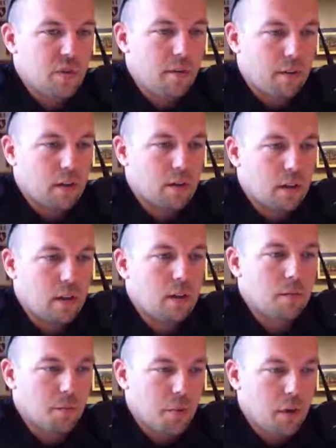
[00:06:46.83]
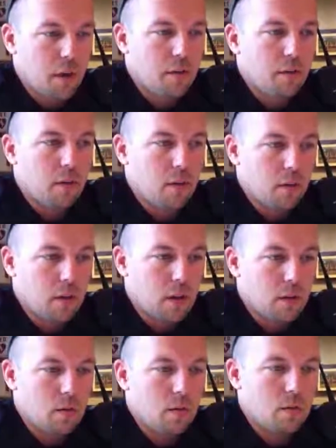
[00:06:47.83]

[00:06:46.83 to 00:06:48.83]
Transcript: traffic is pretty heavy during